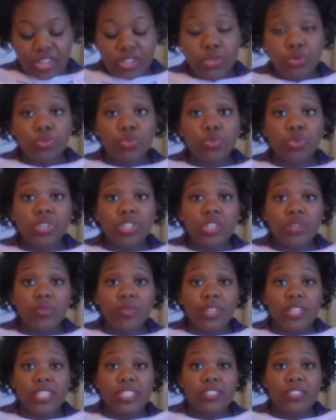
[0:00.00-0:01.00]
It's really,
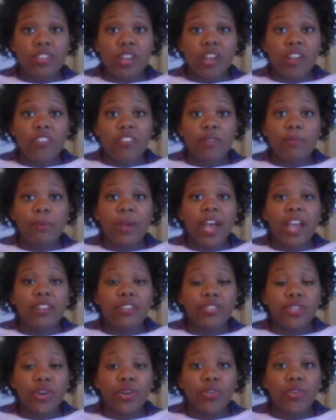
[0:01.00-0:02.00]
really soft, but I
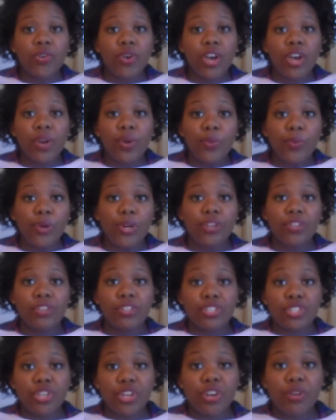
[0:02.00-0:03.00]
don't know how to wear
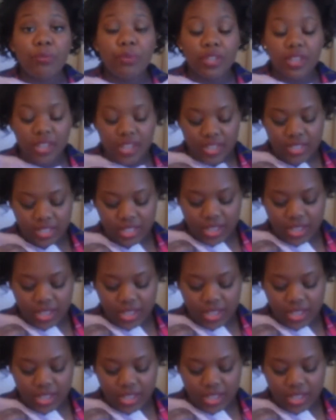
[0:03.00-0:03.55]
this shirt because,